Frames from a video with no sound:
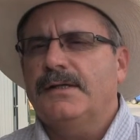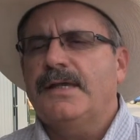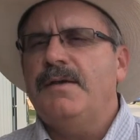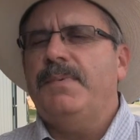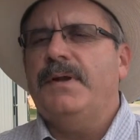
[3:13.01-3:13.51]

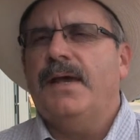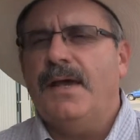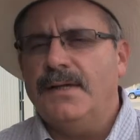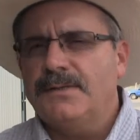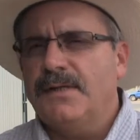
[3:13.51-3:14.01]
keep
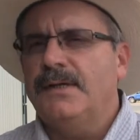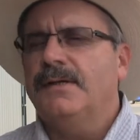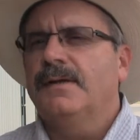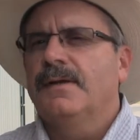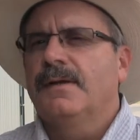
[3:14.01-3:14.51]

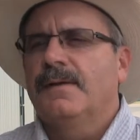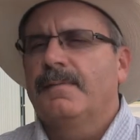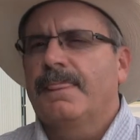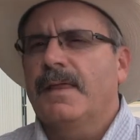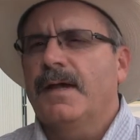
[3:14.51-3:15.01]
enhancing
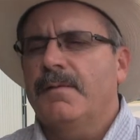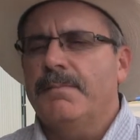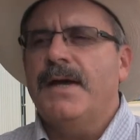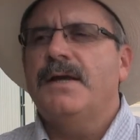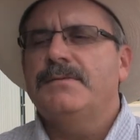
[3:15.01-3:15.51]

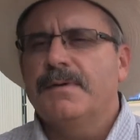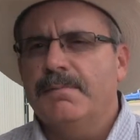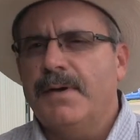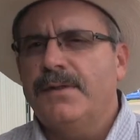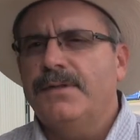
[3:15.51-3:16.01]
management
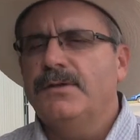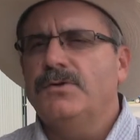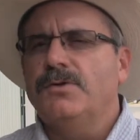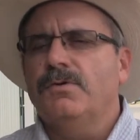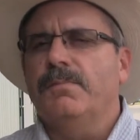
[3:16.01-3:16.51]

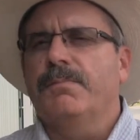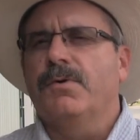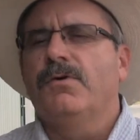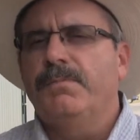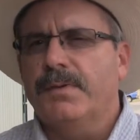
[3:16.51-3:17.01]
methods to
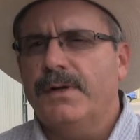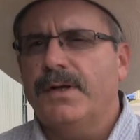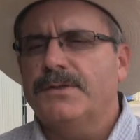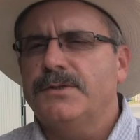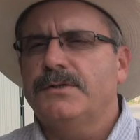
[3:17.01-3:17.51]
improve
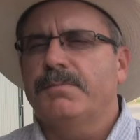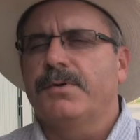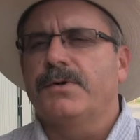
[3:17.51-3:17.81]
production,